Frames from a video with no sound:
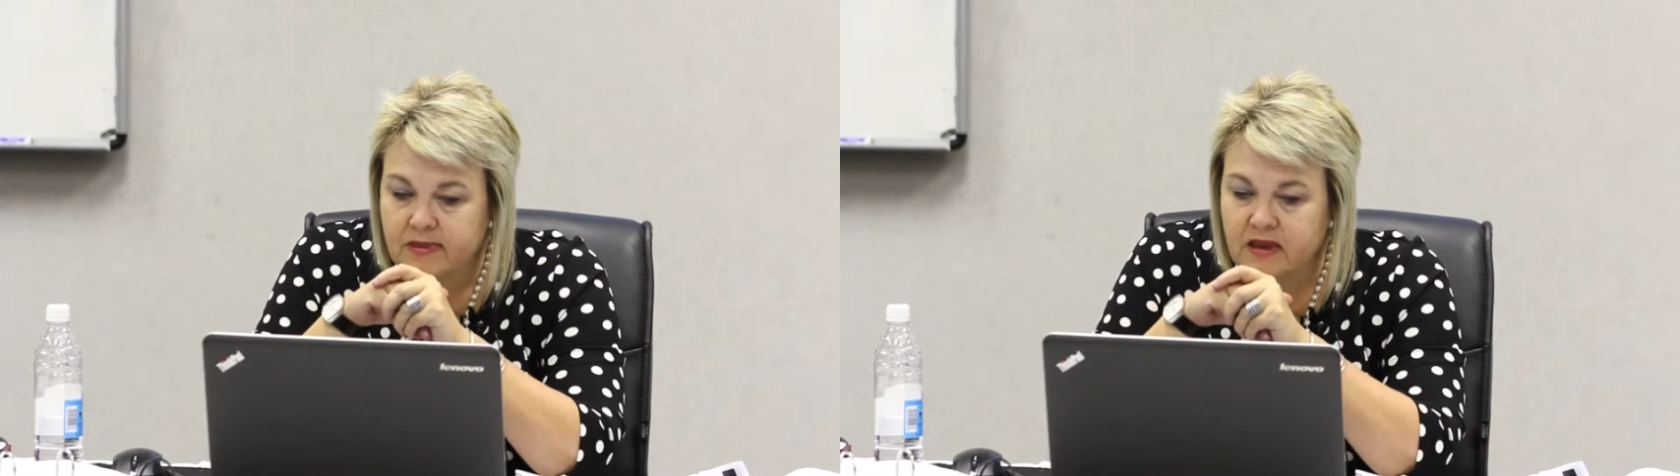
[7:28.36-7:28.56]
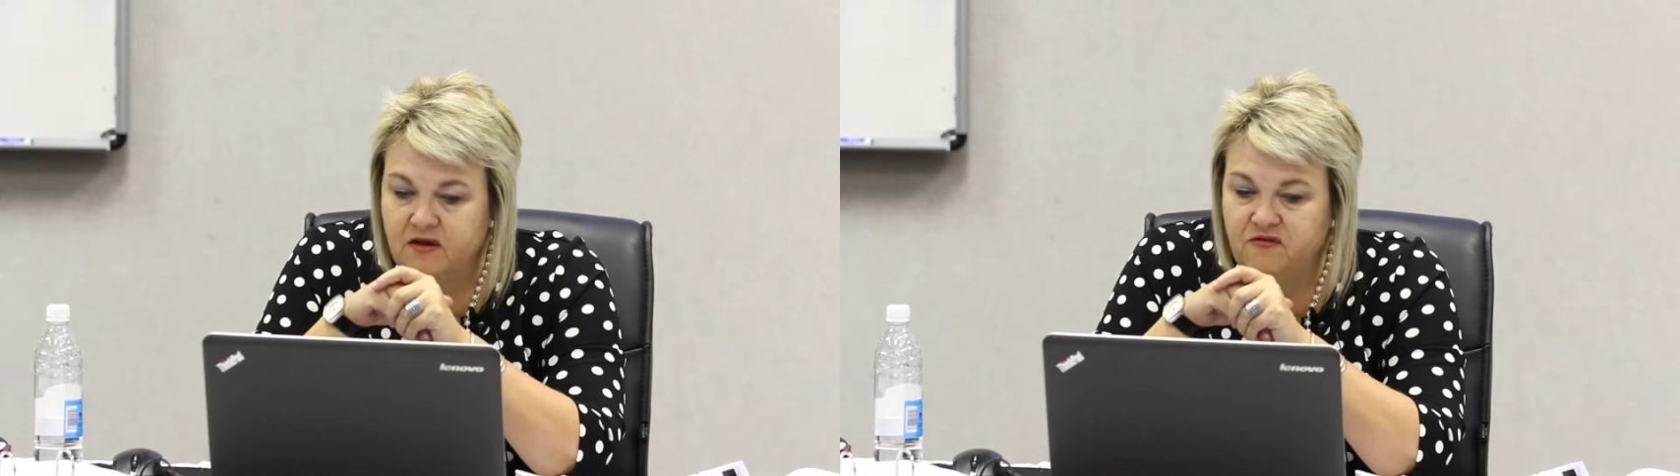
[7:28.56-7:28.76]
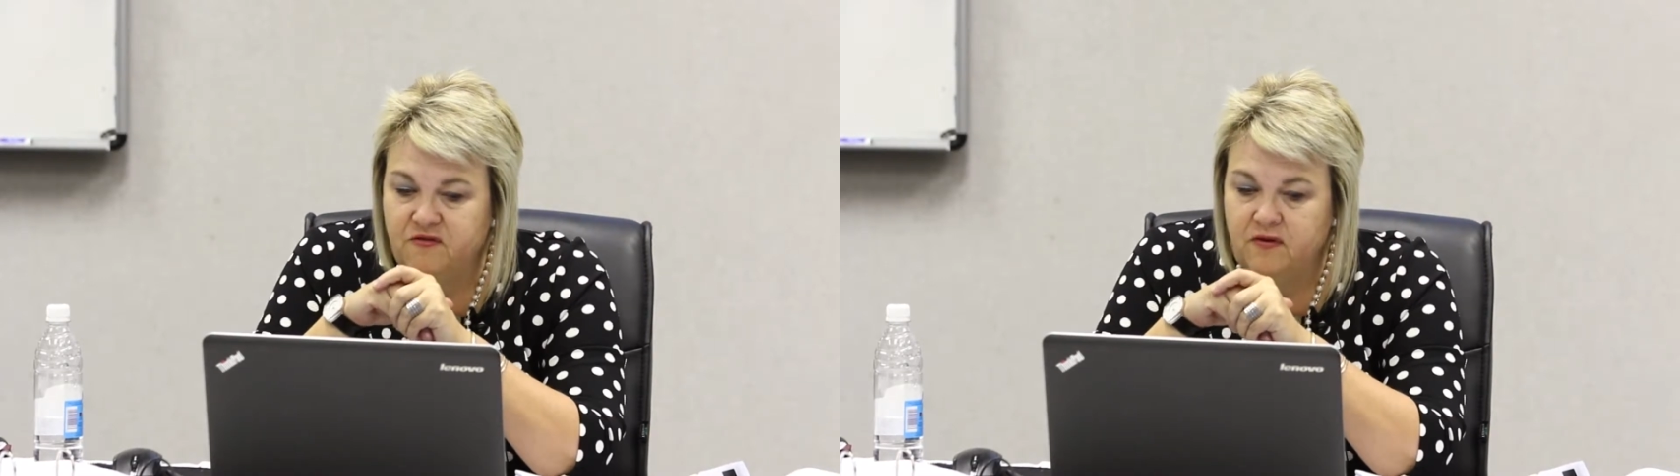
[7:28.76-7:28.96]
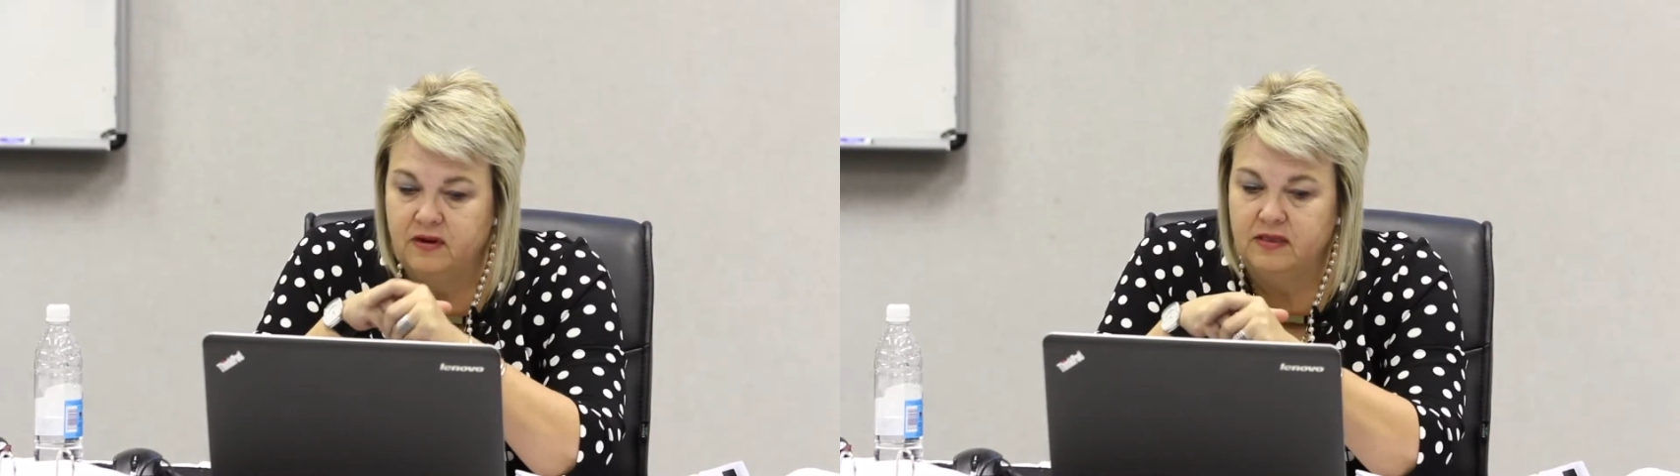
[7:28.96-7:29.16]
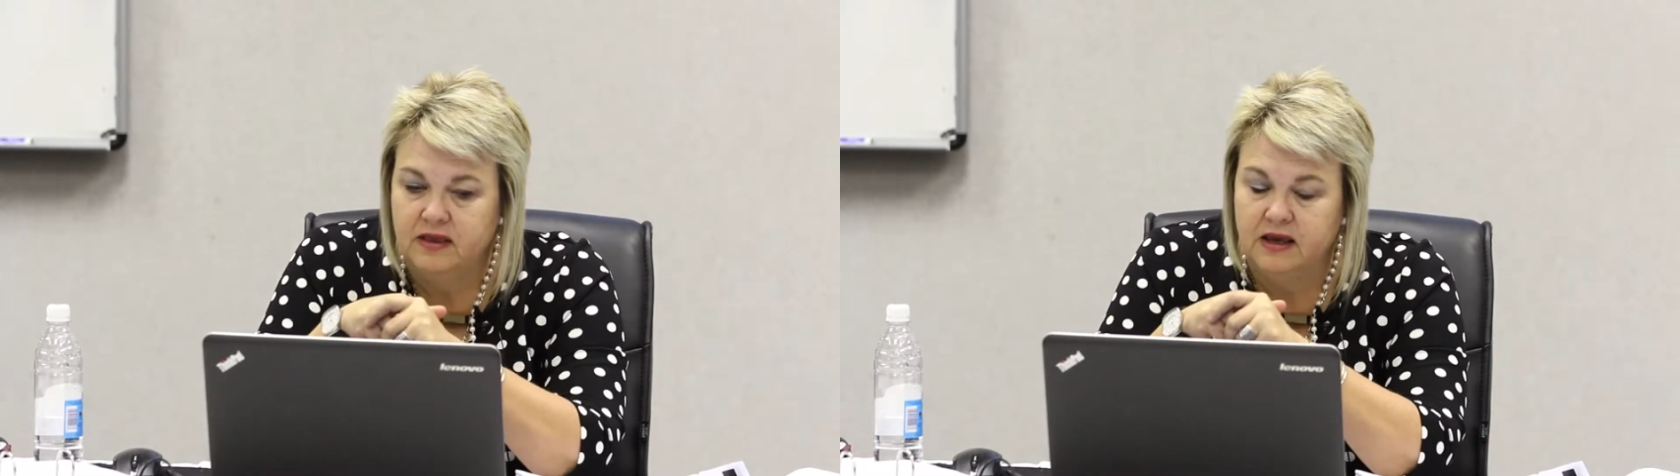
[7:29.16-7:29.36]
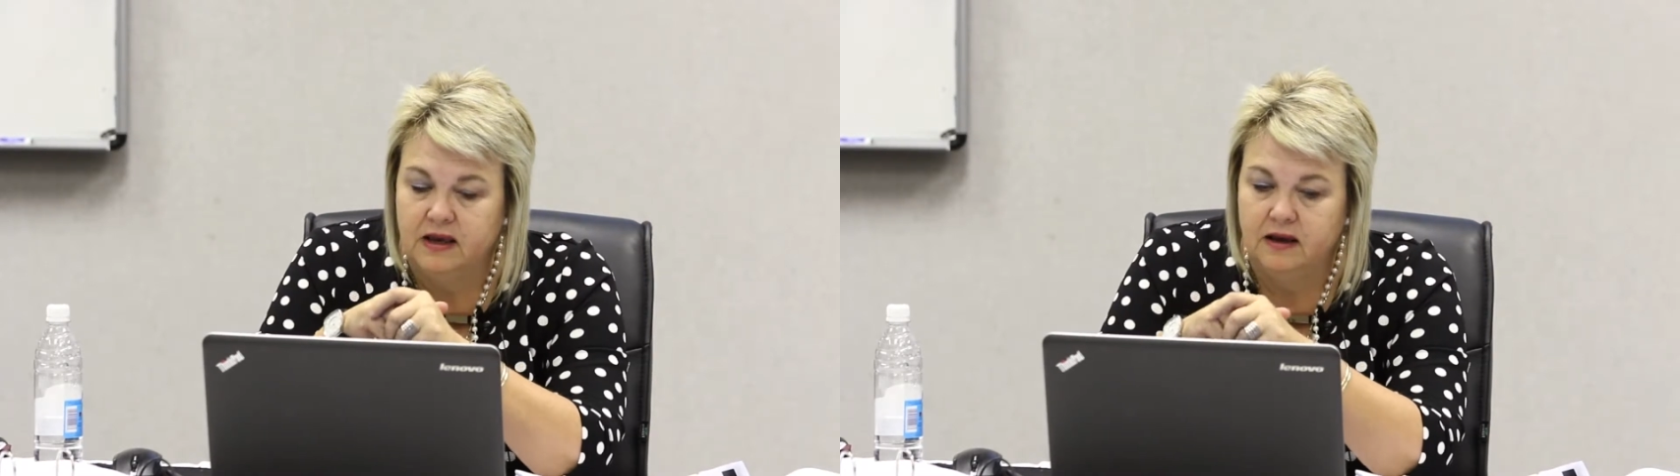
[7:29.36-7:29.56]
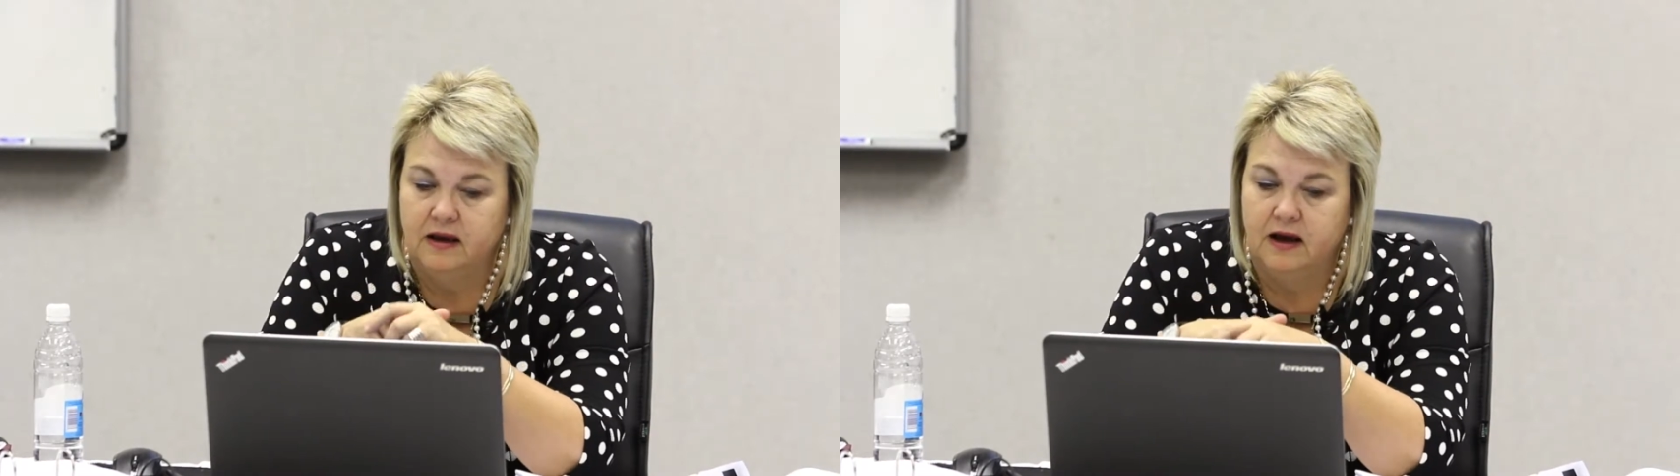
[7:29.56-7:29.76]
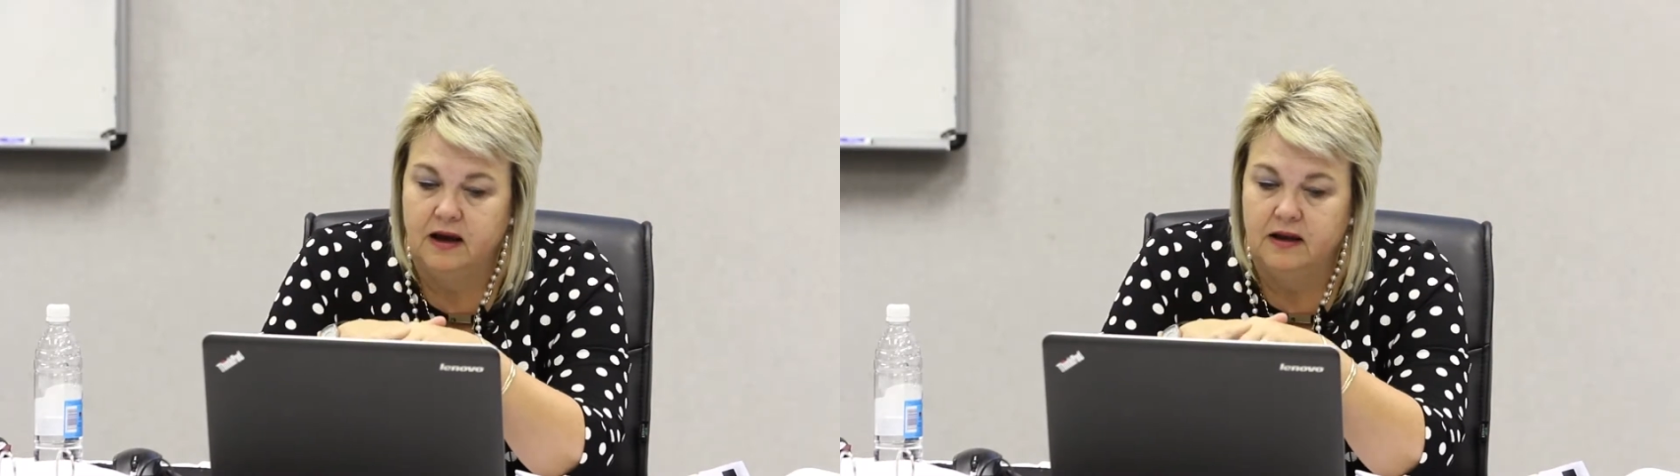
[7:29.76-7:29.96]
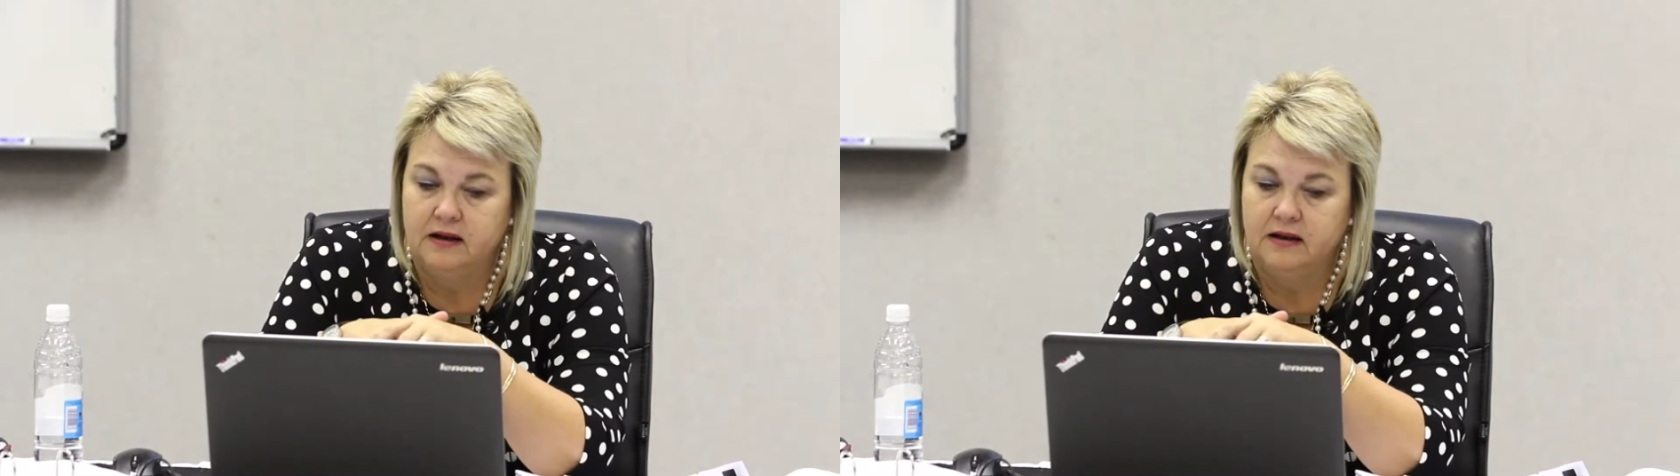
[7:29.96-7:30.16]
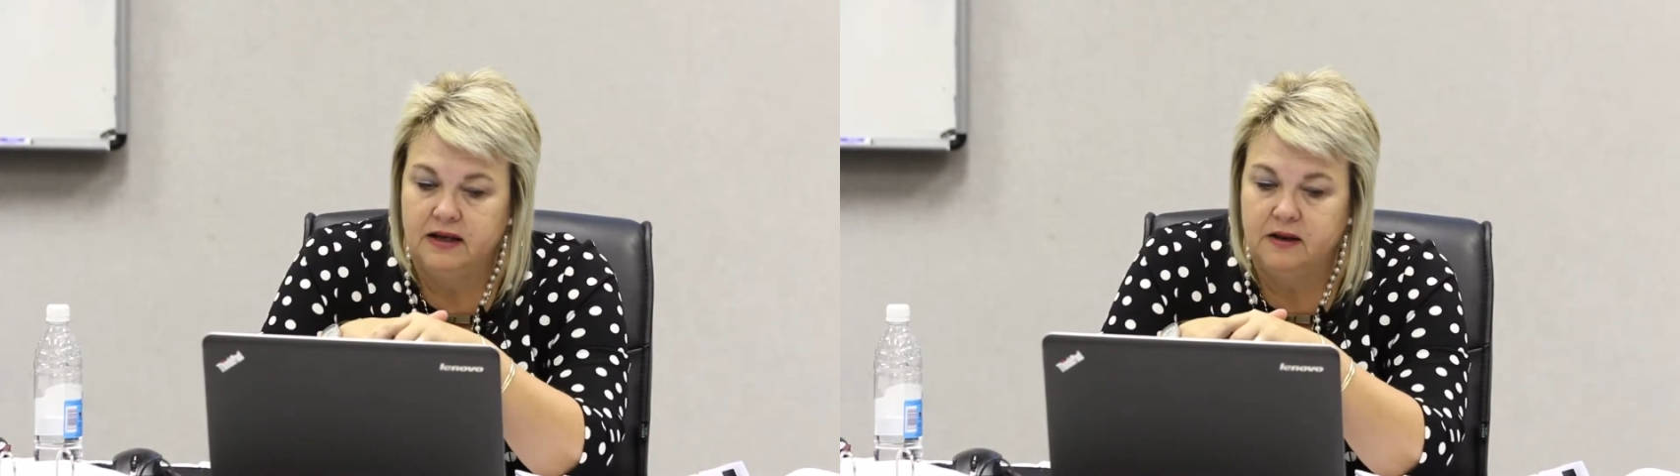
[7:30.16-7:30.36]
if the
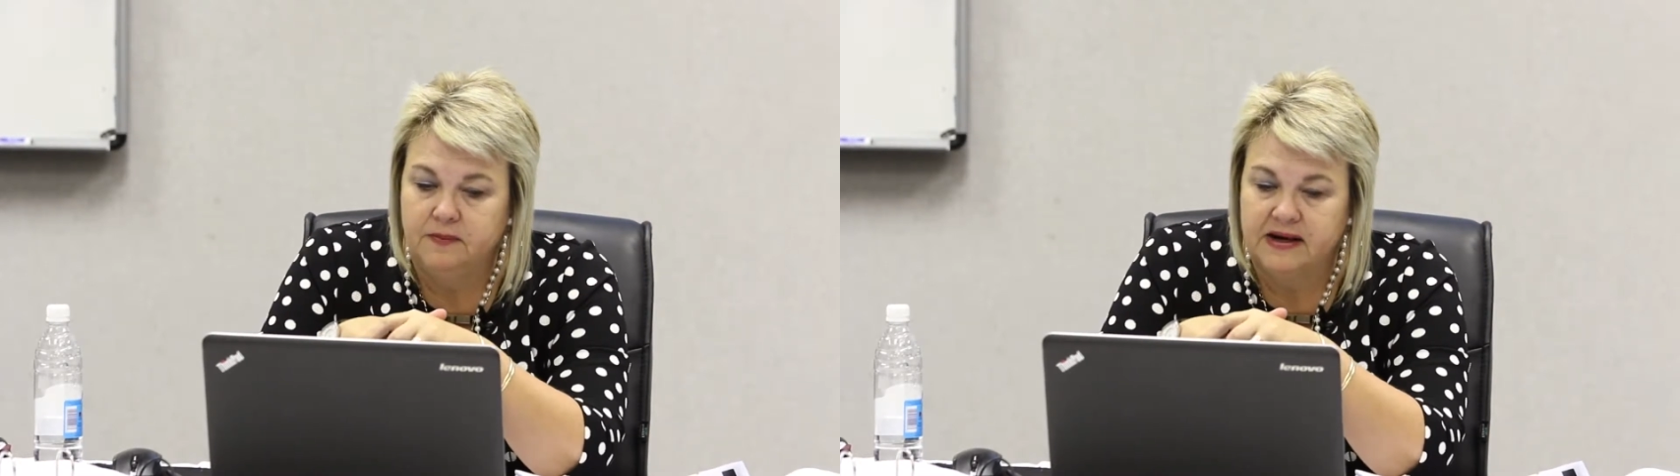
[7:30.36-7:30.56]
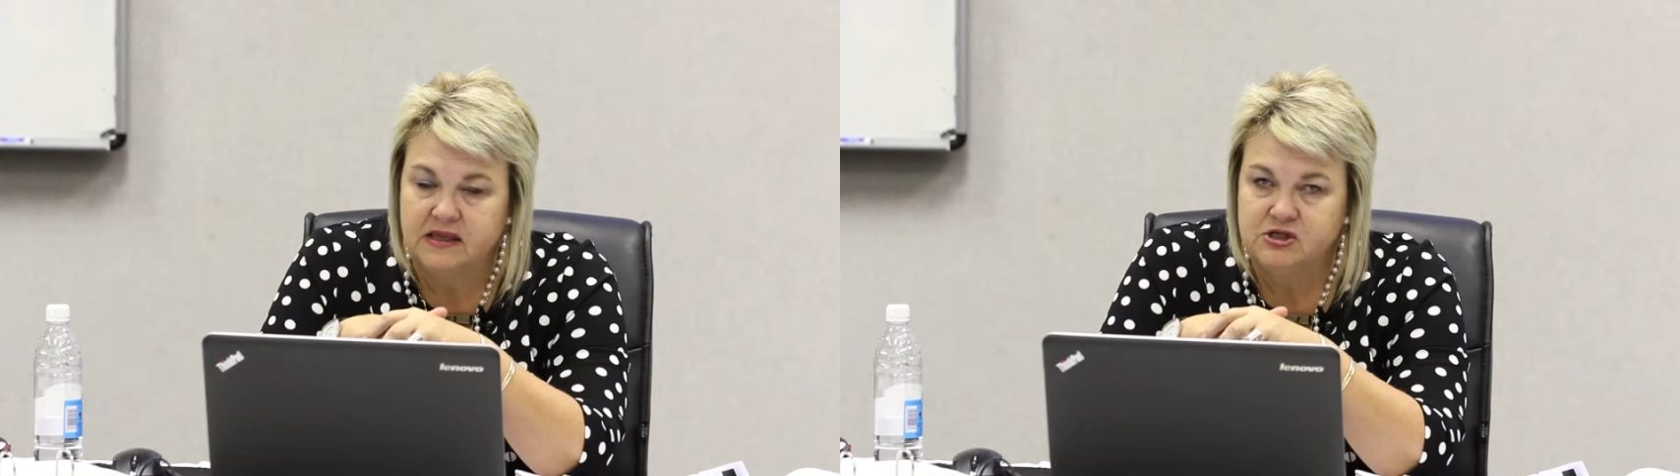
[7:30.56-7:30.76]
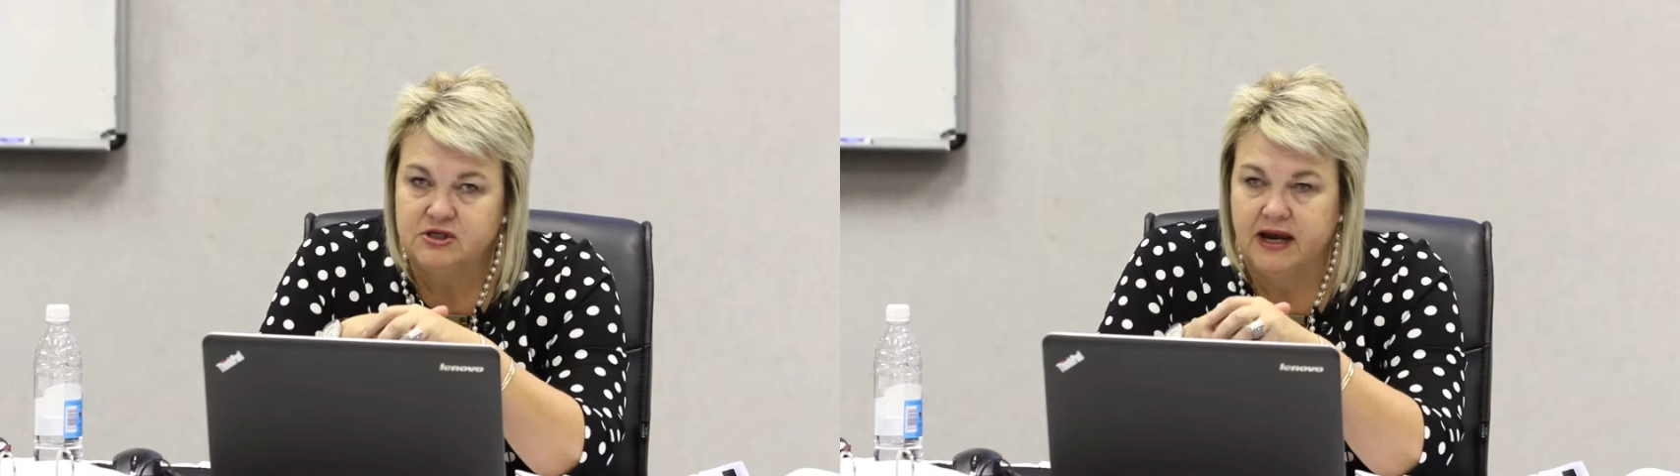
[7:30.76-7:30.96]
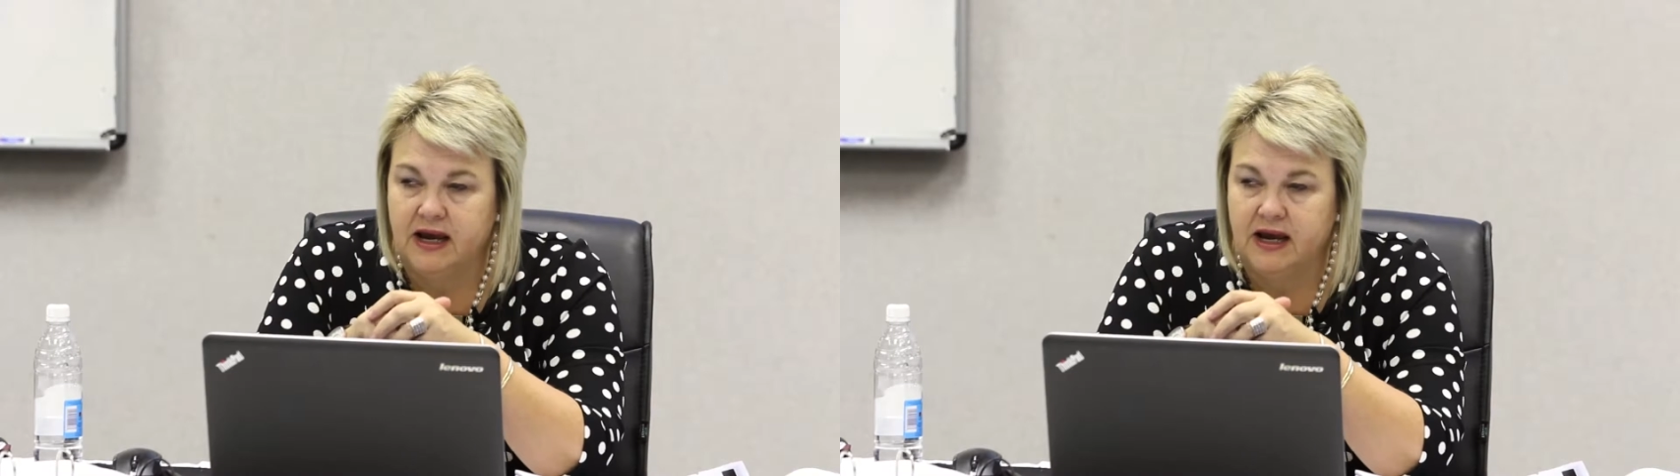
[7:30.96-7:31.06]
legal practitioner